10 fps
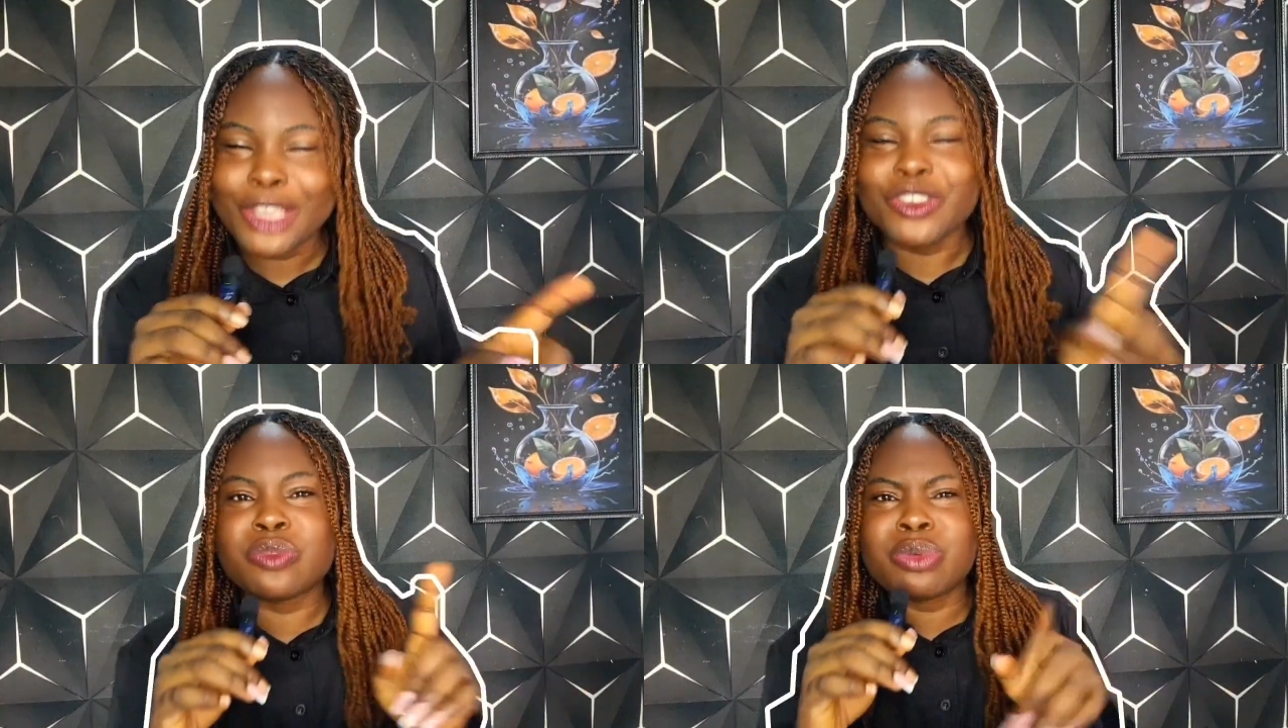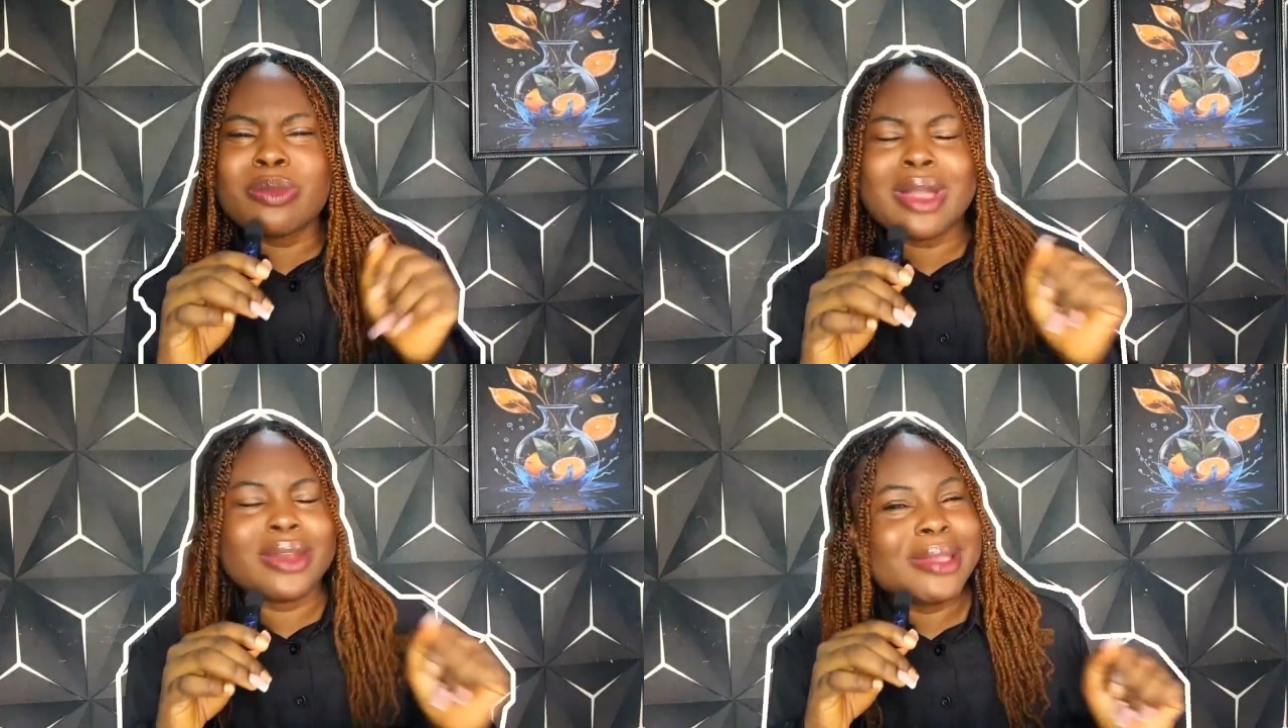You
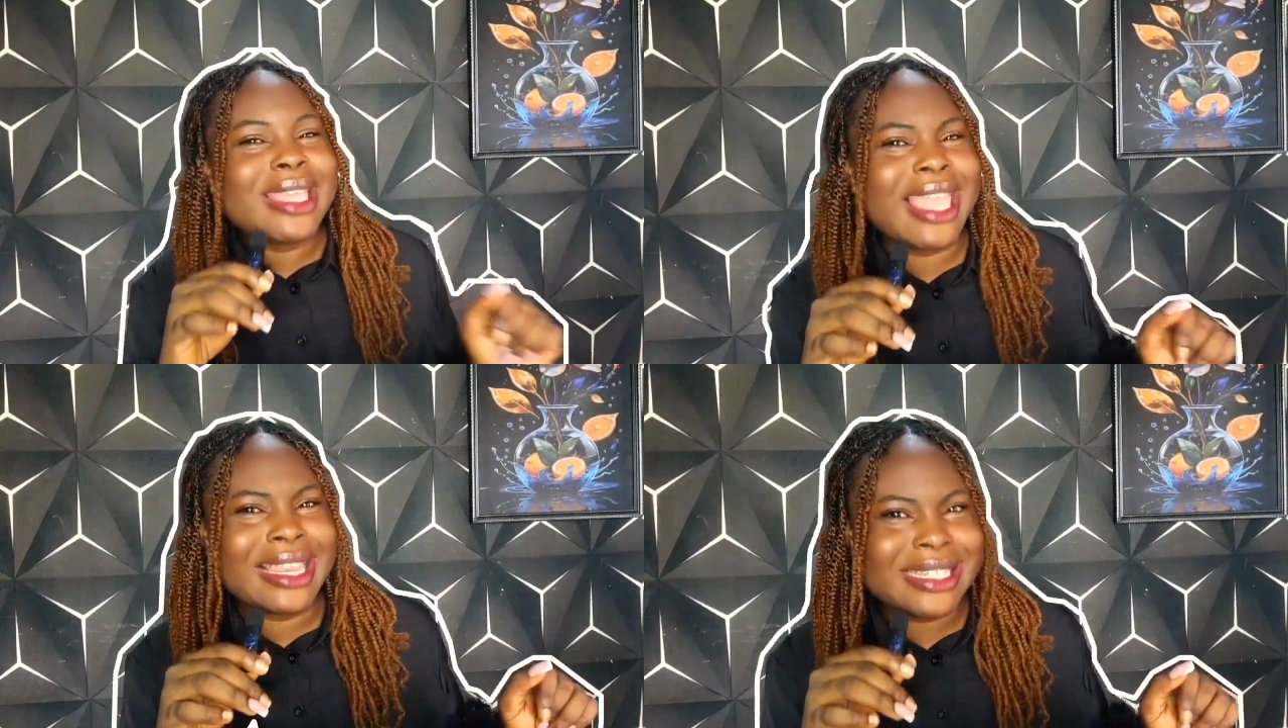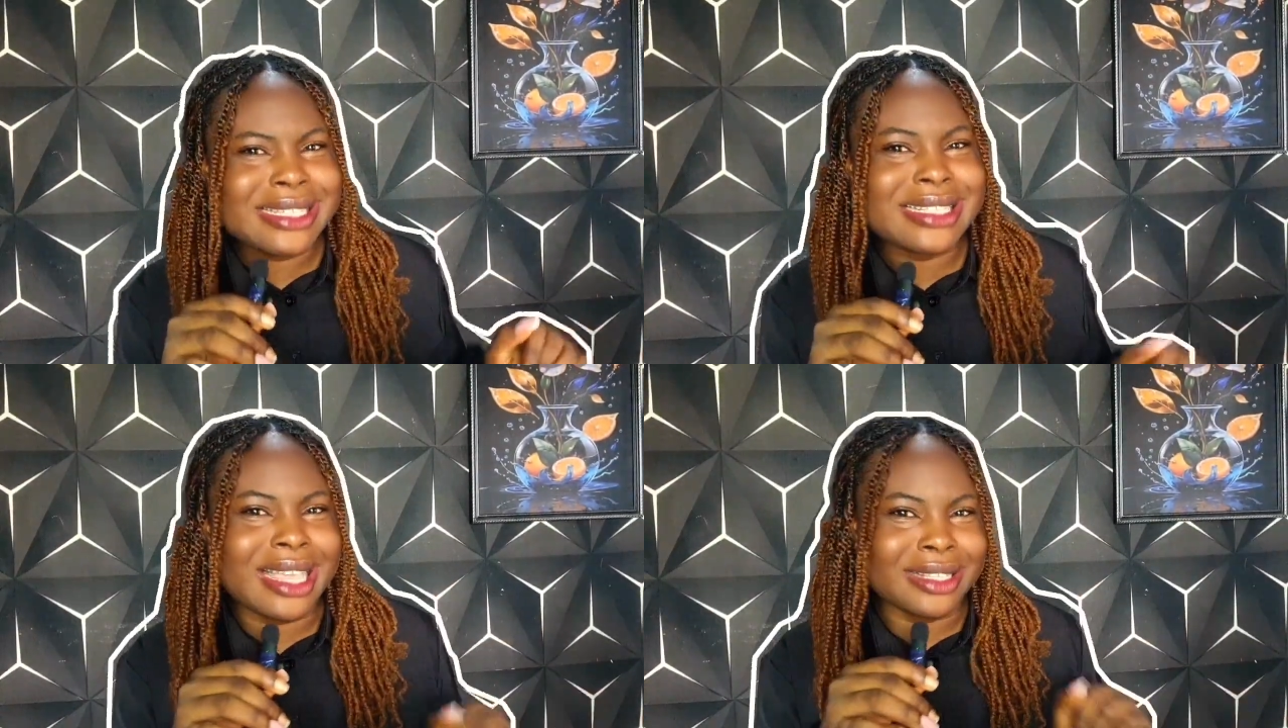probably heard
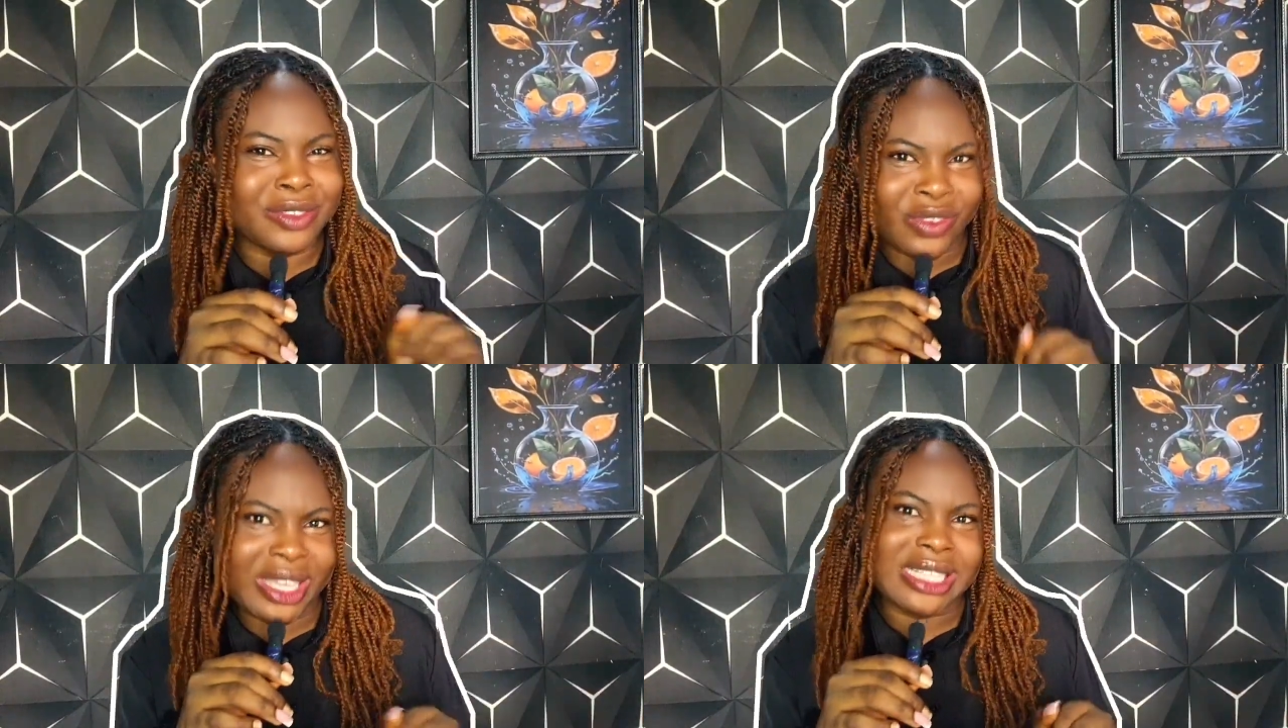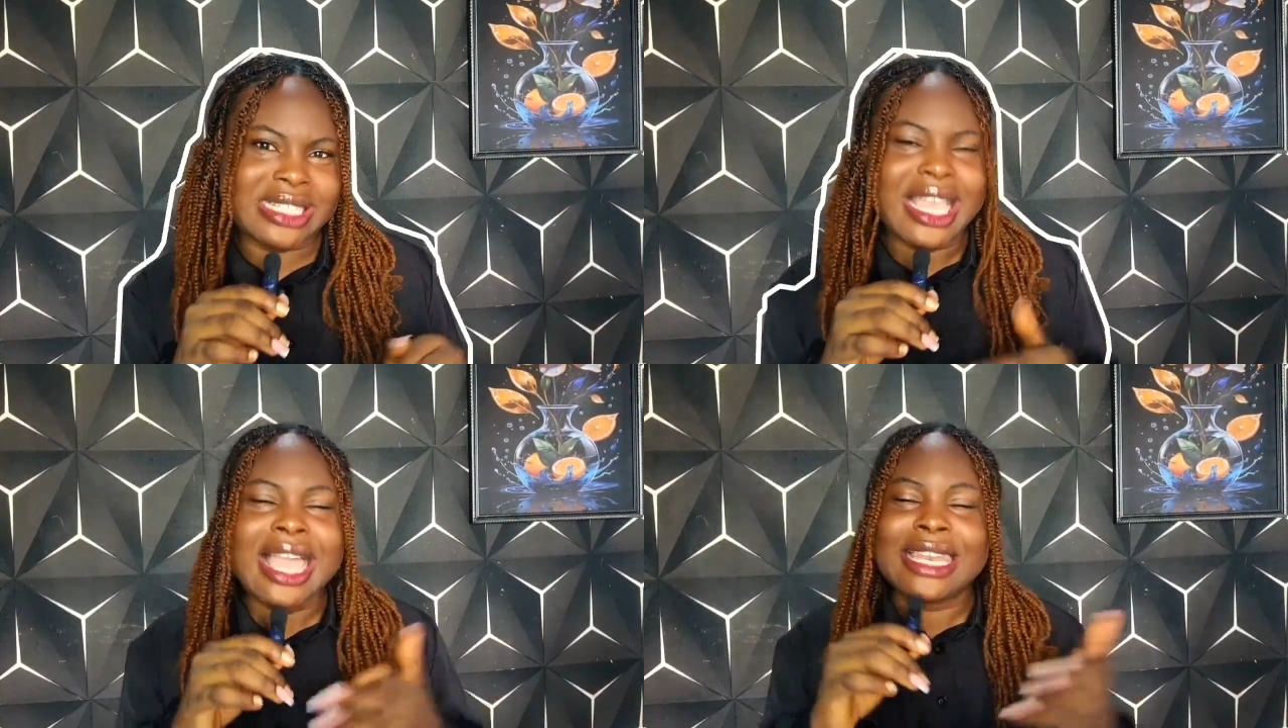this advice,